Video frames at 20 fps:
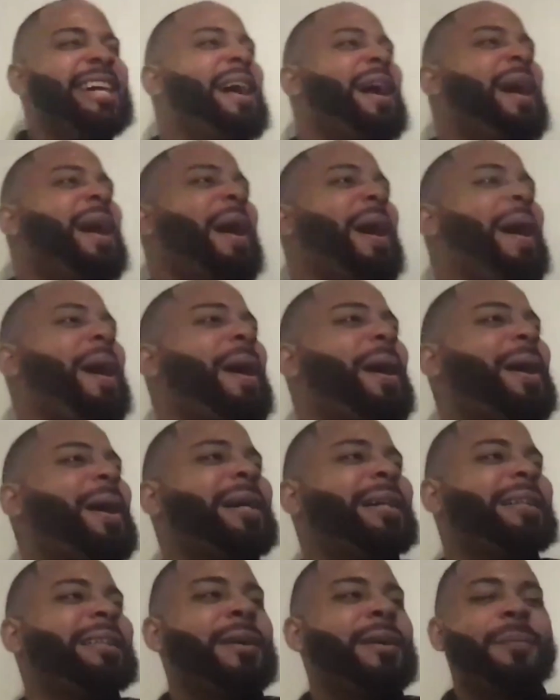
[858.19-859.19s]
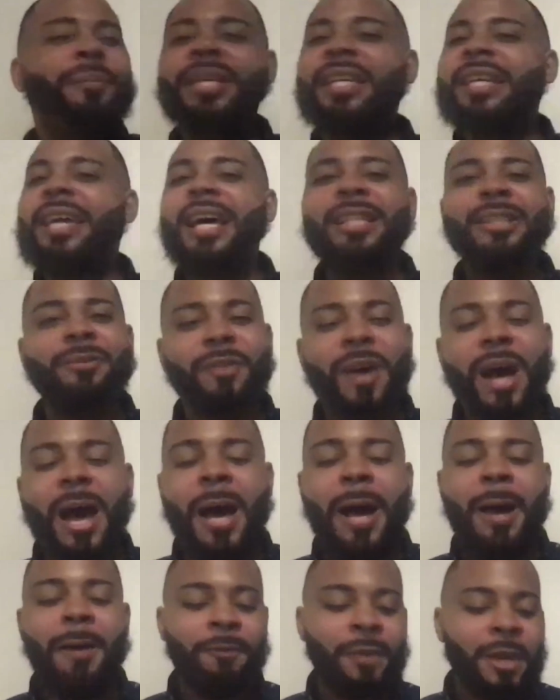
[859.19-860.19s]
or the
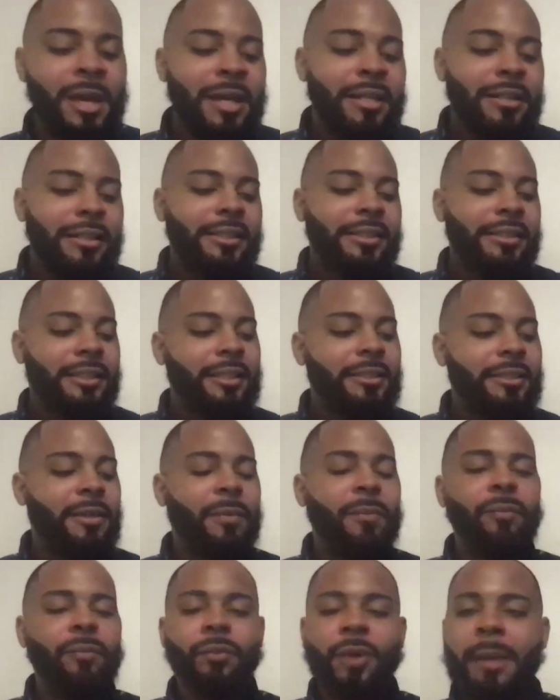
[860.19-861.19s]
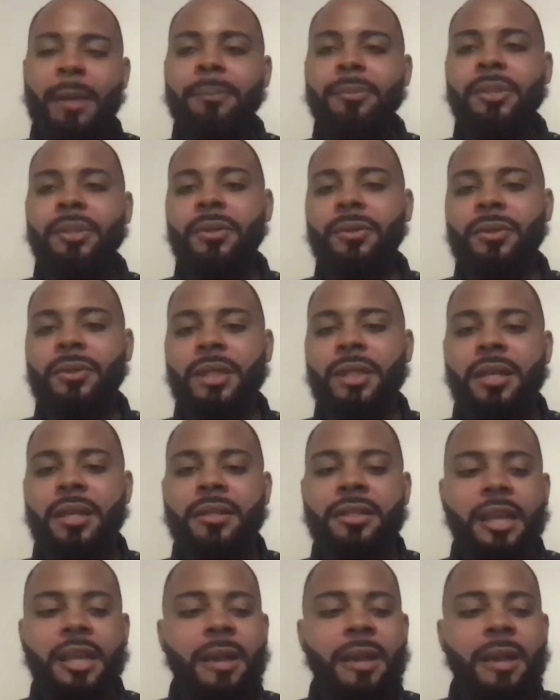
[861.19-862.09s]
PS5, to see them rep those things,